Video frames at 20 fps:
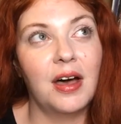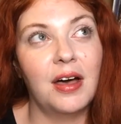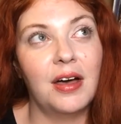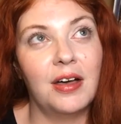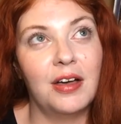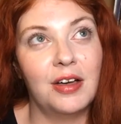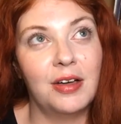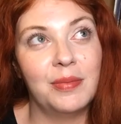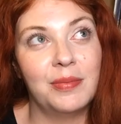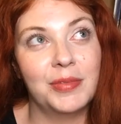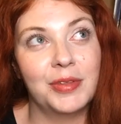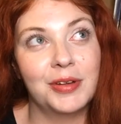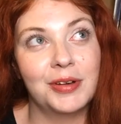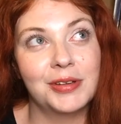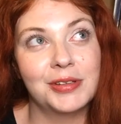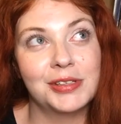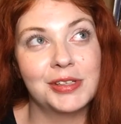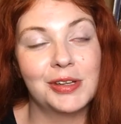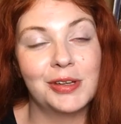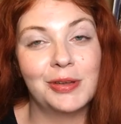There
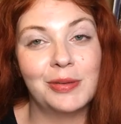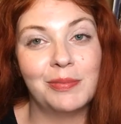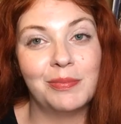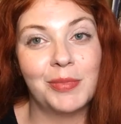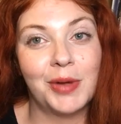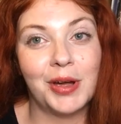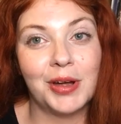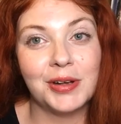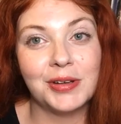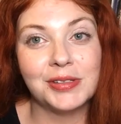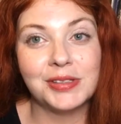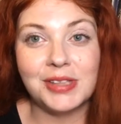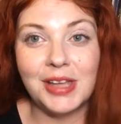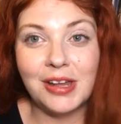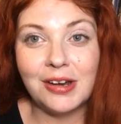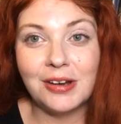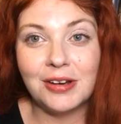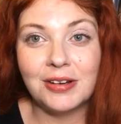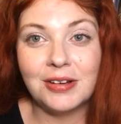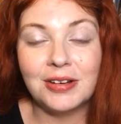is some
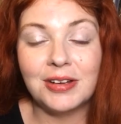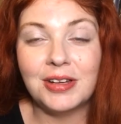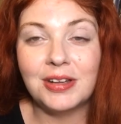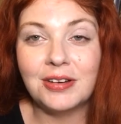Mars-Saturn